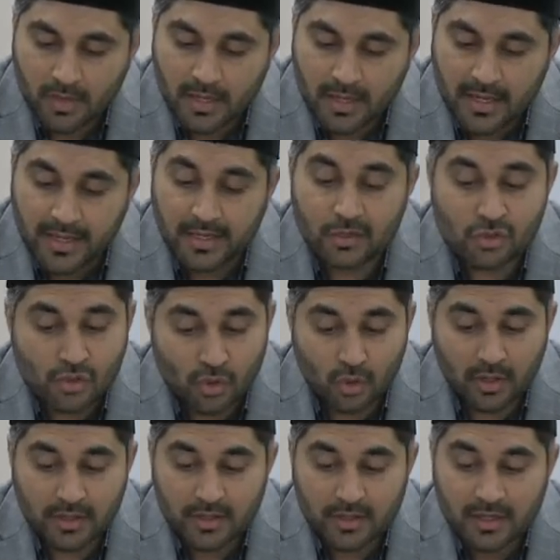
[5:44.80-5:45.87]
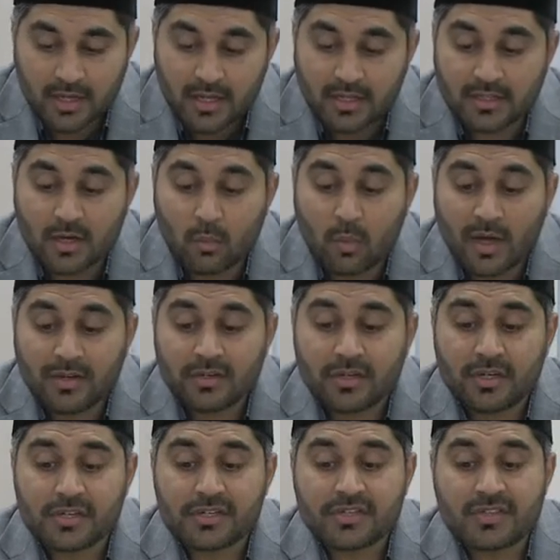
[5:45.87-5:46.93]
In short, the
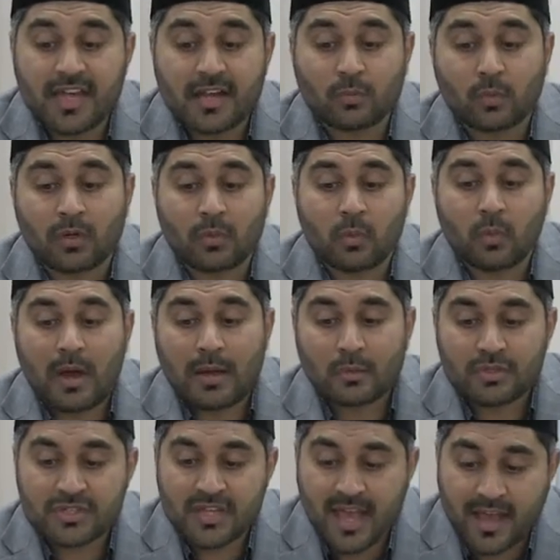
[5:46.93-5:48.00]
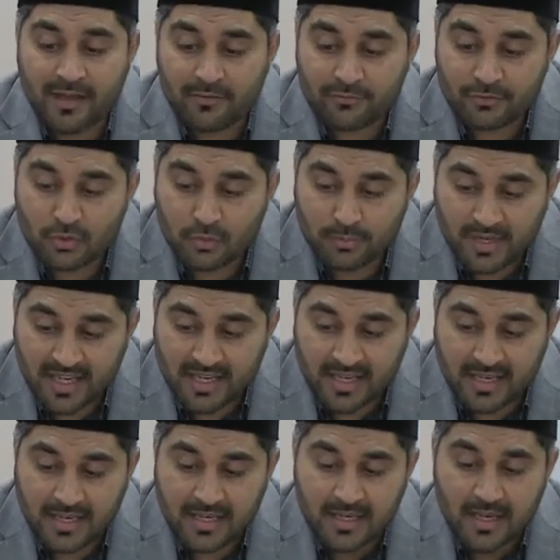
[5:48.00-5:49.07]
wonders that were vouchsafed to
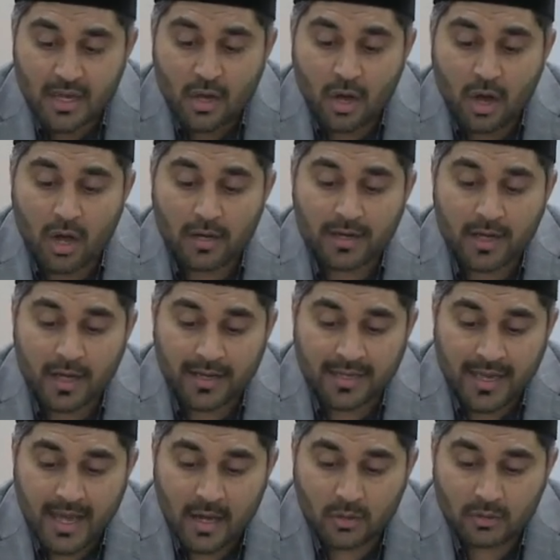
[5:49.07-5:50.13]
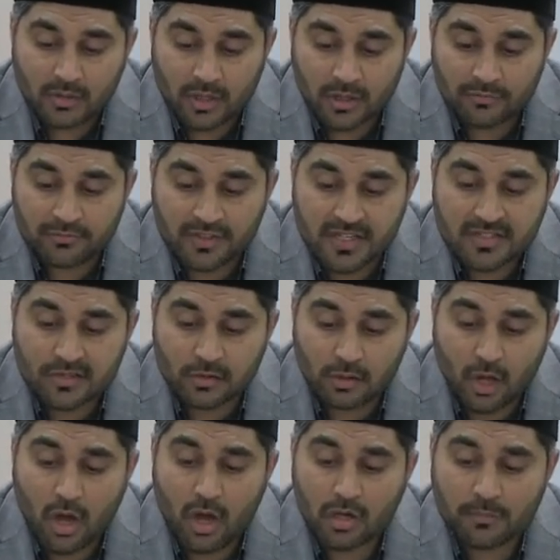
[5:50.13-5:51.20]
me on account of this
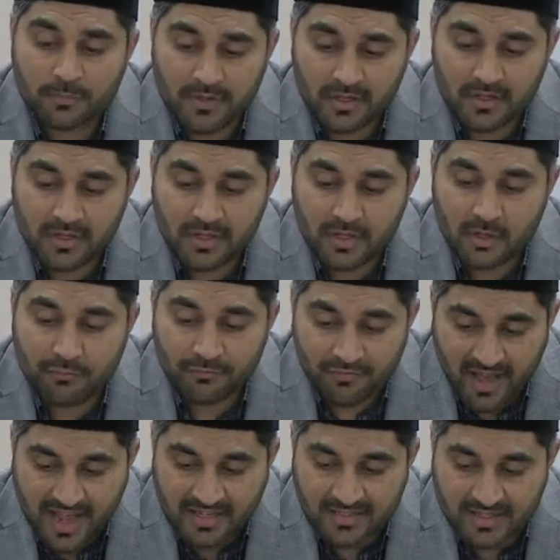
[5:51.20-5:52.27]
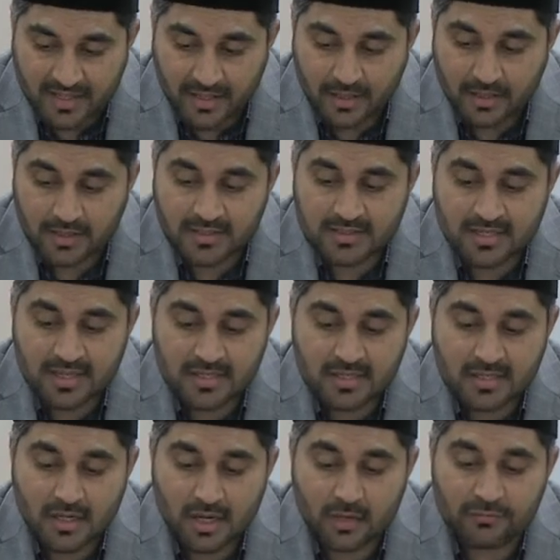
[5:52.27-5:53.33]
long period of fasting consist
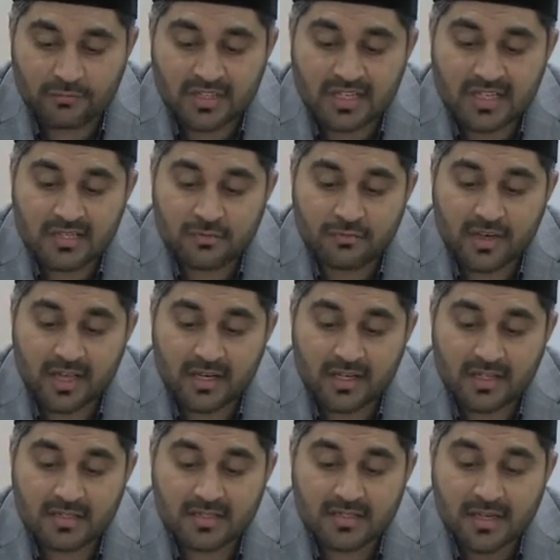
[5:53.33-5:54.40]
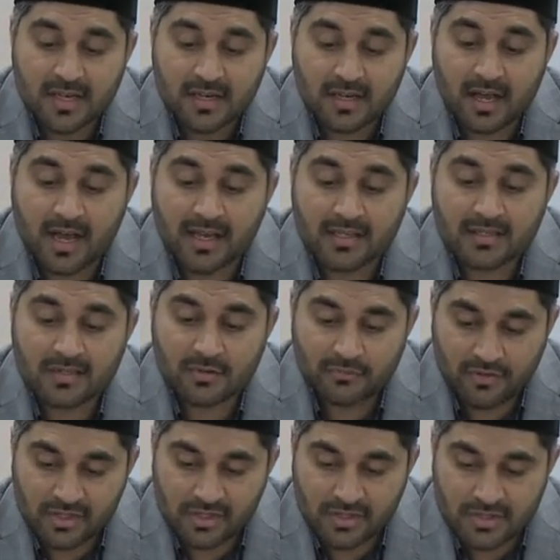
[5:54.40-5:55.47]
of these various kinds of
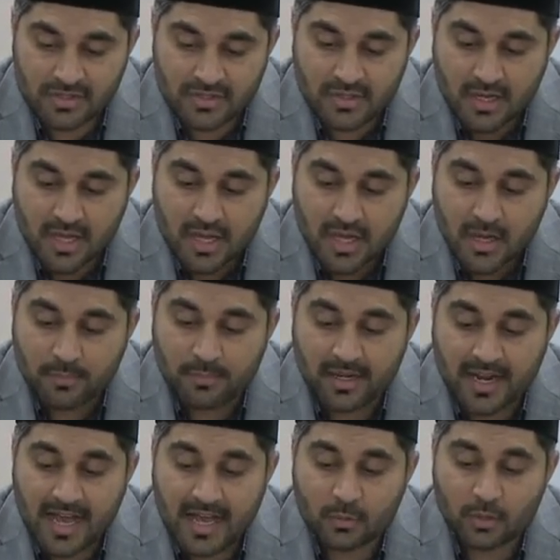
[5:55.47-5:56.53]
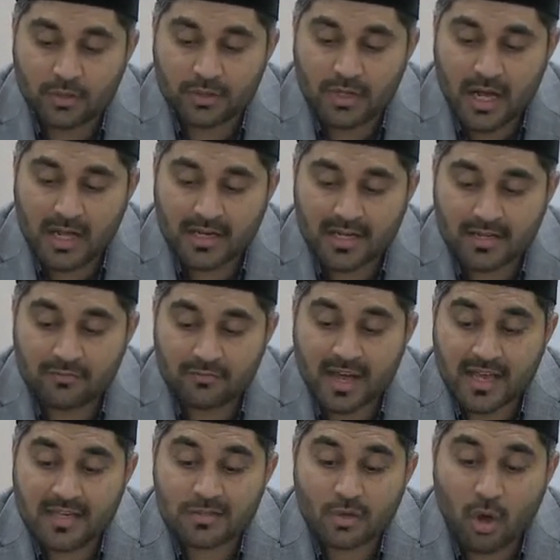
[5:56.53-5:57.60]
visions. But I would not
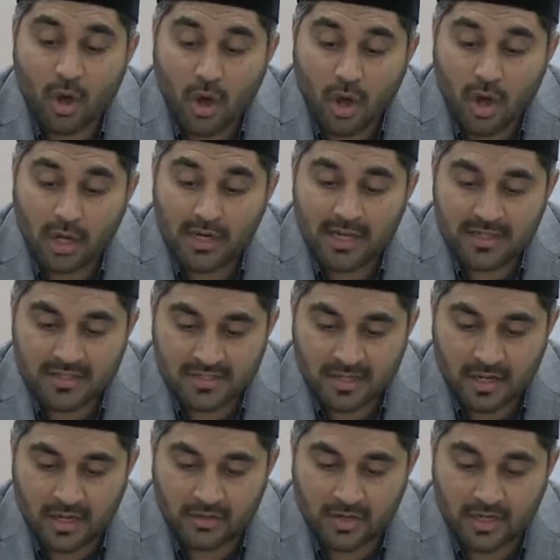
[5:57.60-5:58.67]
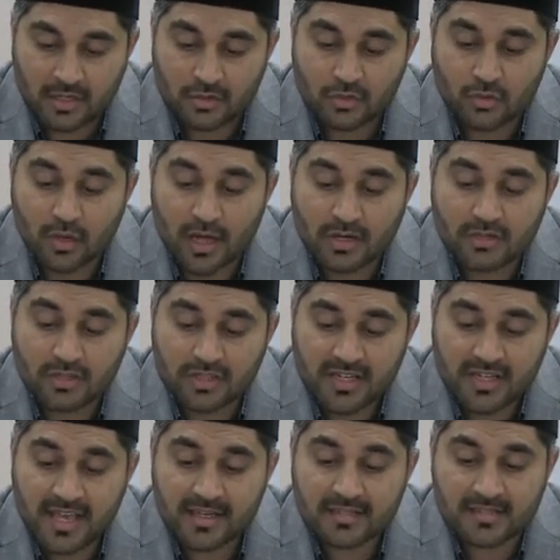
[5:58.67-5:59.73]
advise all and sundry to
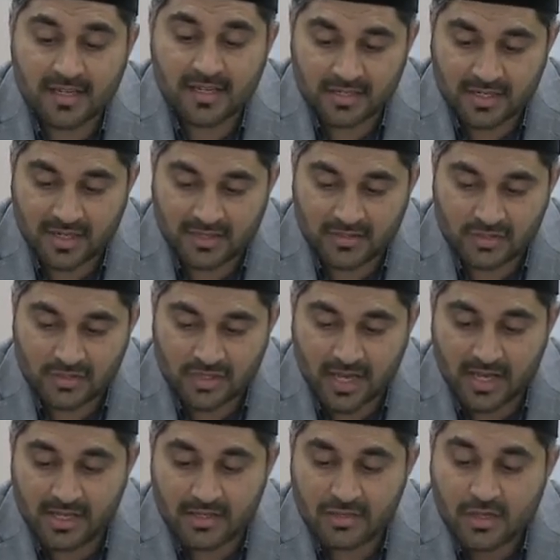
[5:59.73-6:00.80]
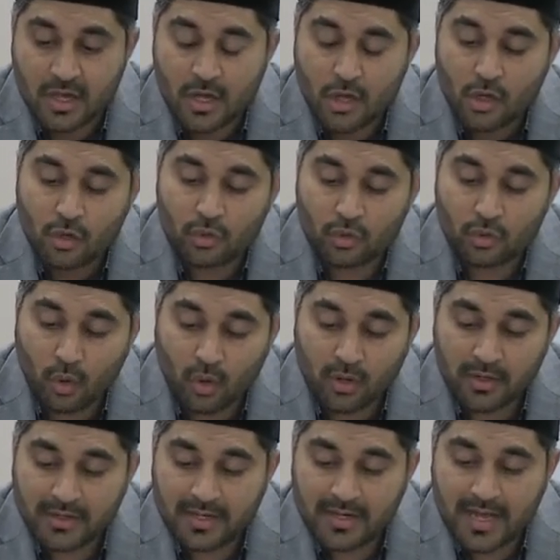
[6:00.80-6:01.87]
undertake such an exercise,
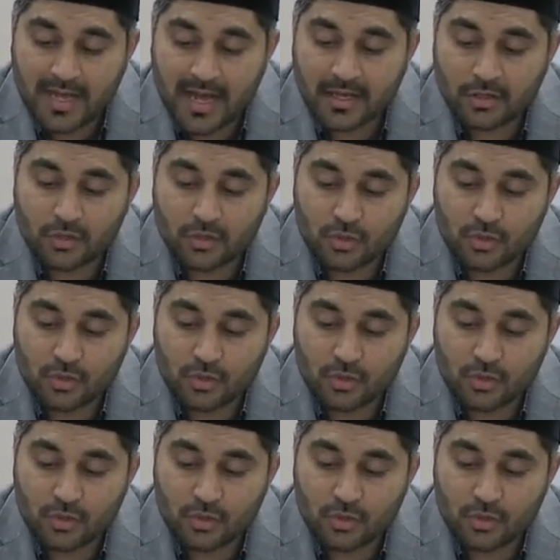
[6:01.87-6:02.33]
nor did I do